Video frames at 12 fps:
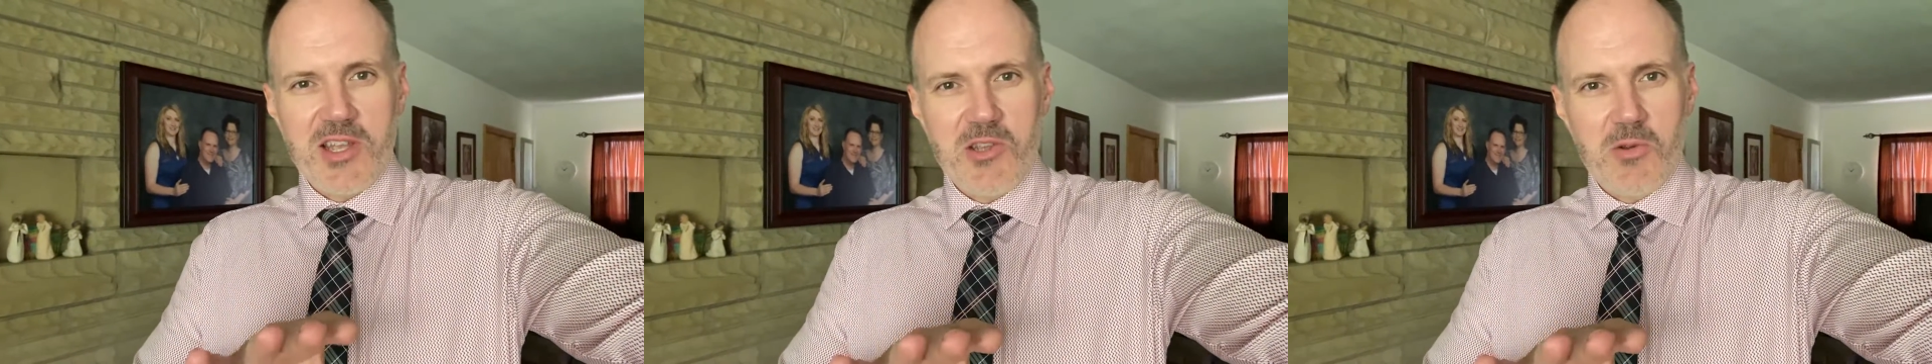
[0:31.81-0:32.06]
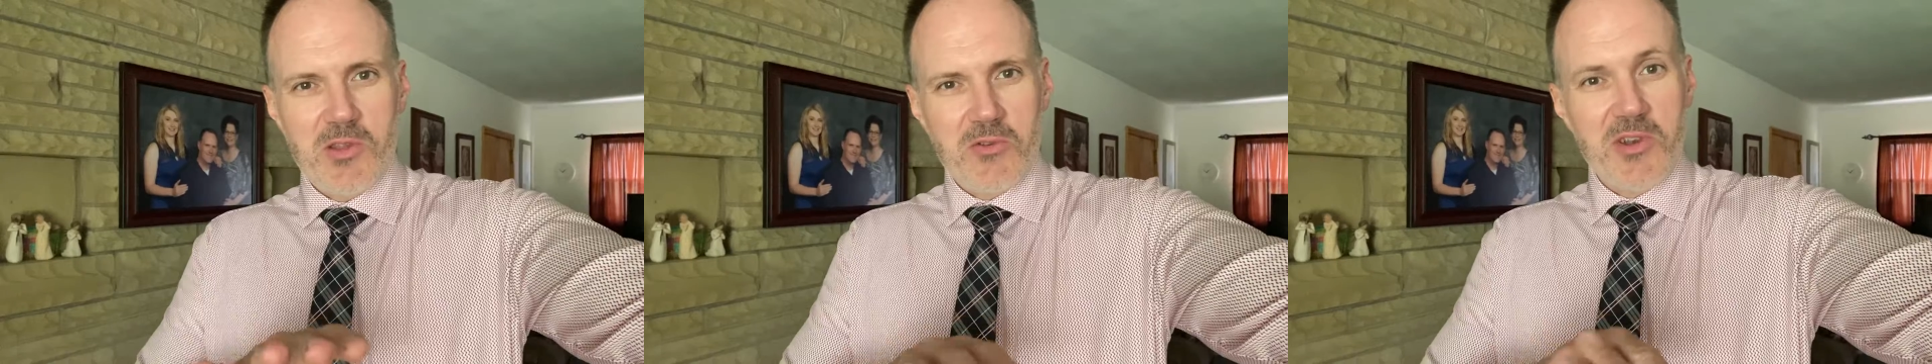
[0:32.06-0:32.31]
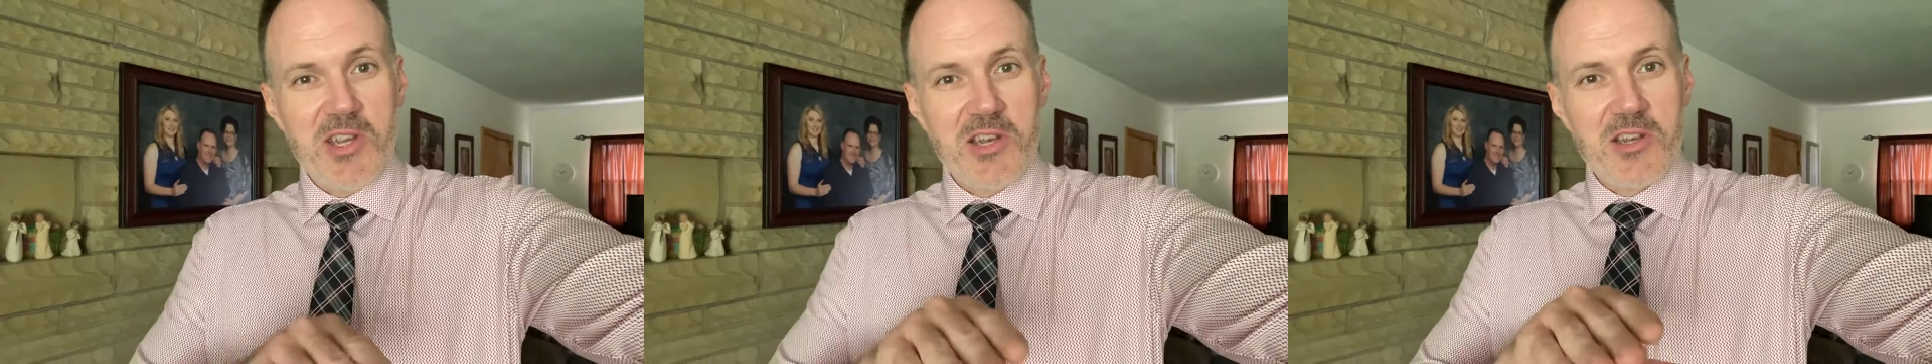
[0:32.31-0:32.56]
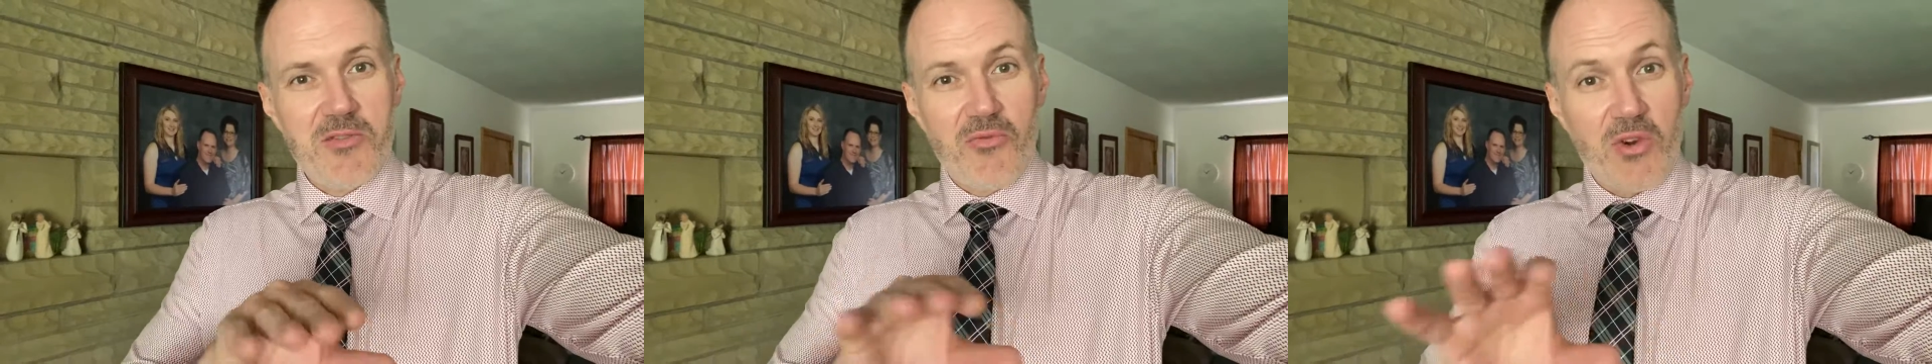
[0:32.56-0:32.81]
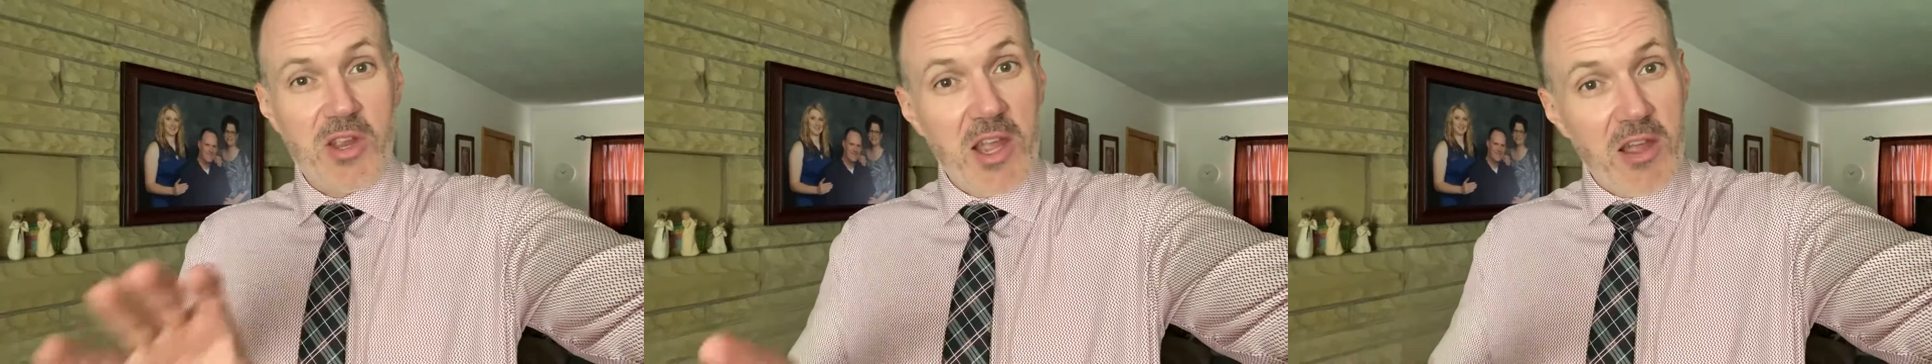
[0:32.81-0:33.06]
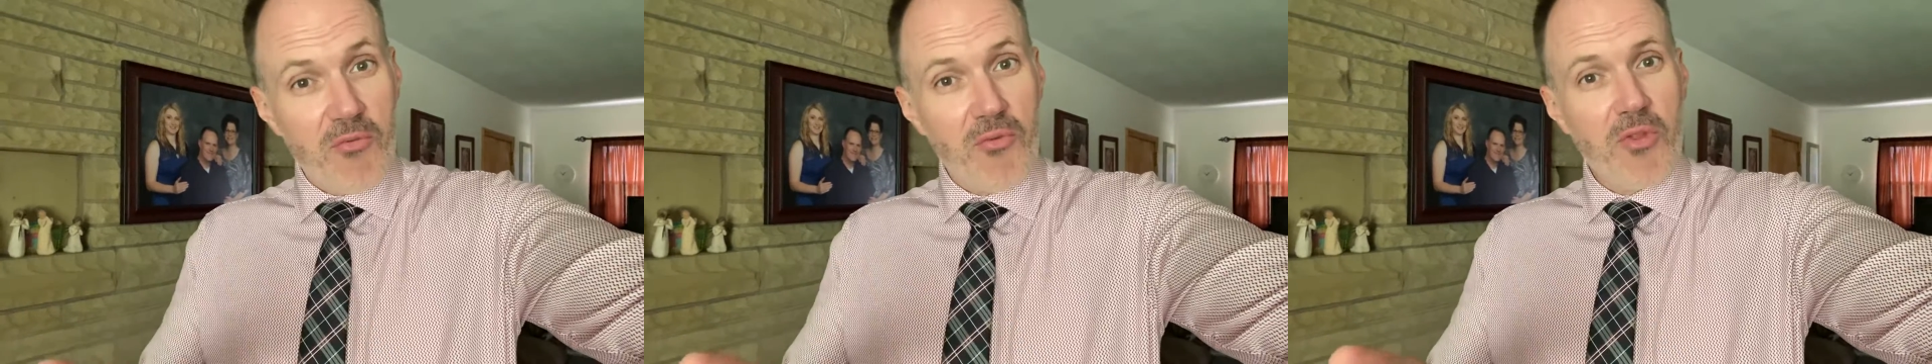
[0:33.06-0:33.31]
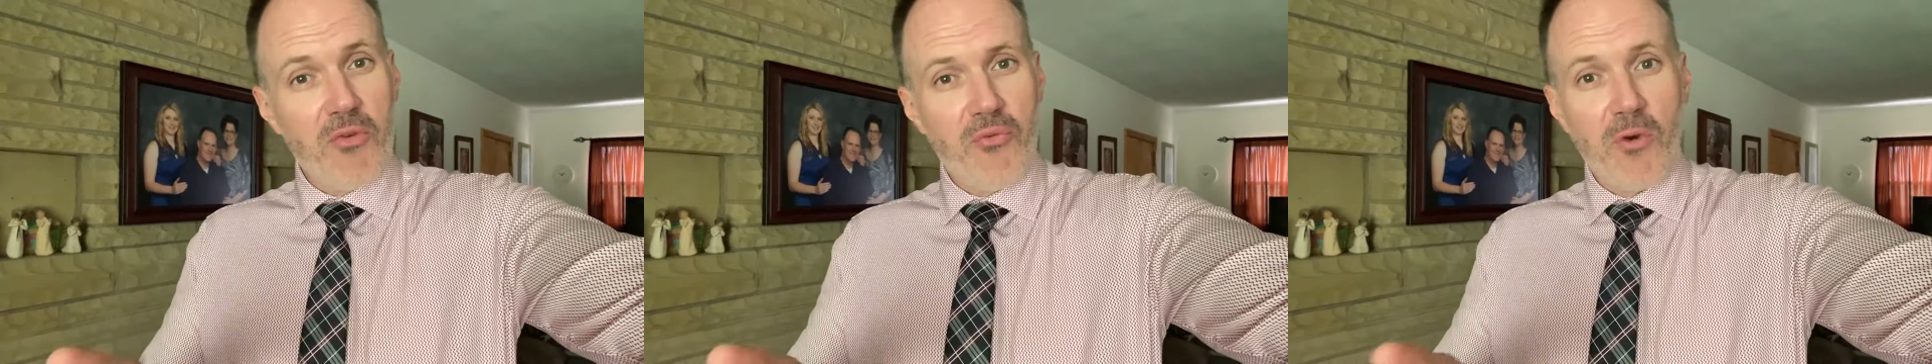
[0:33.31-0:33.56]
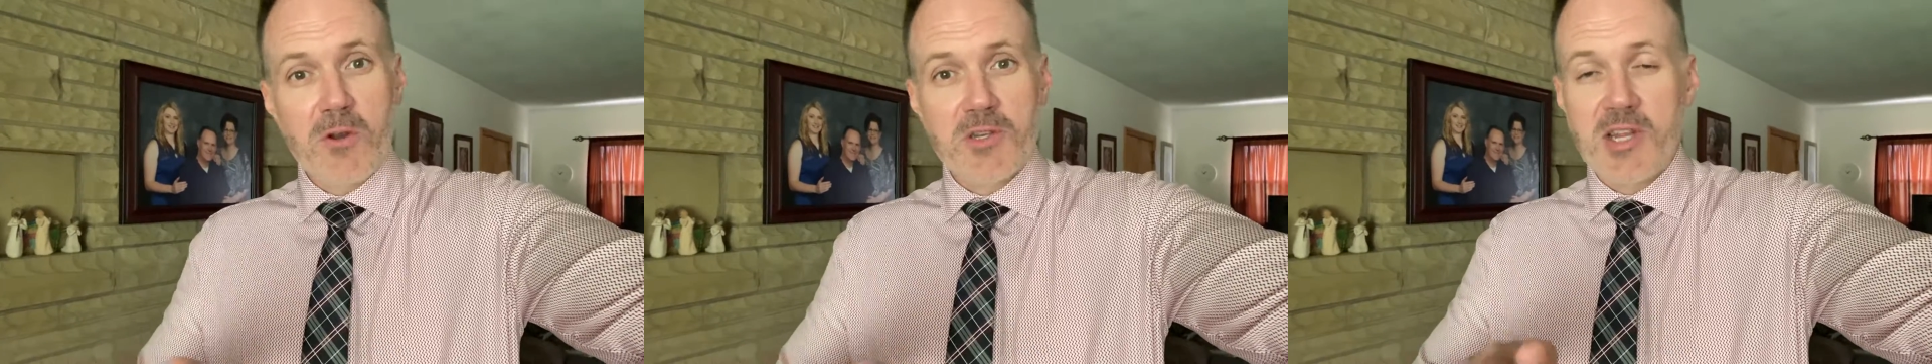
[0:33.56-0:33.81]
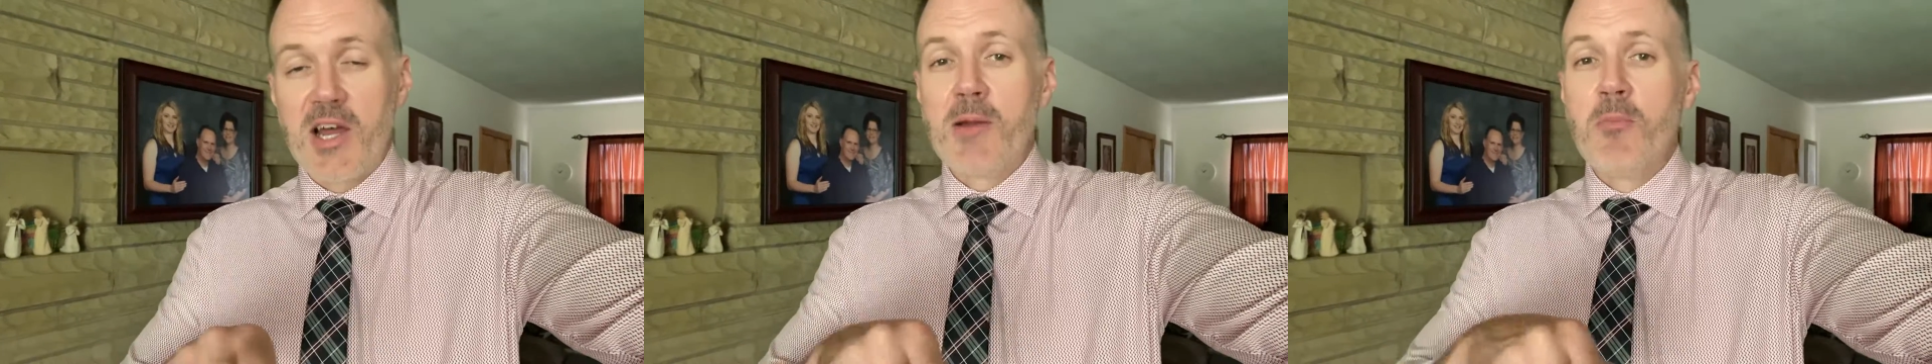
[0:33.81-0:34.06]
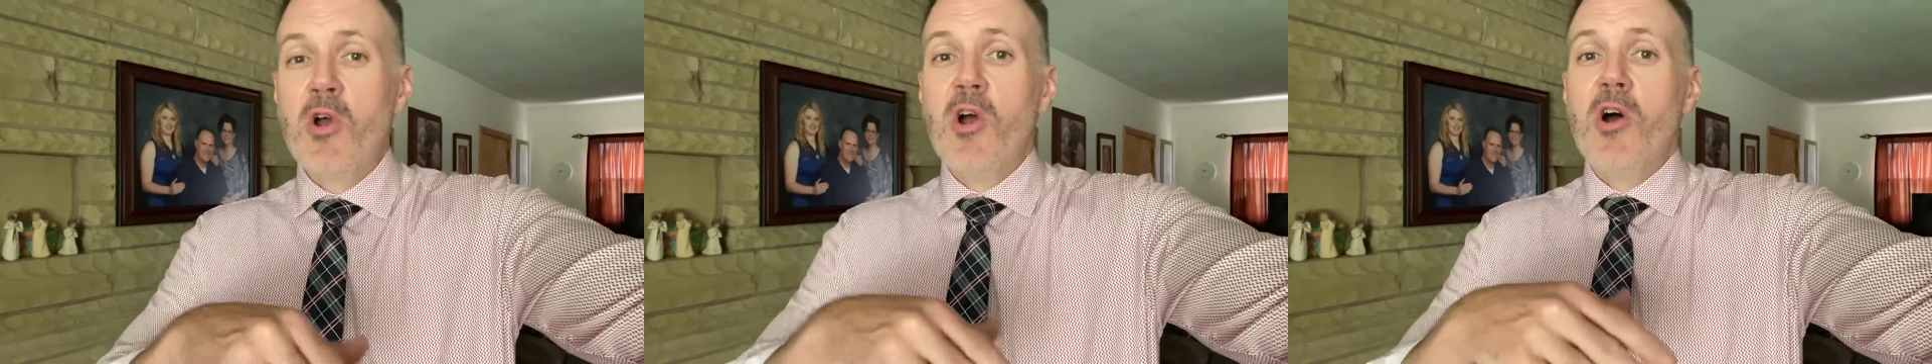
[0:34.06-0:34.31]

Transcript: you either needed to forgive for the first time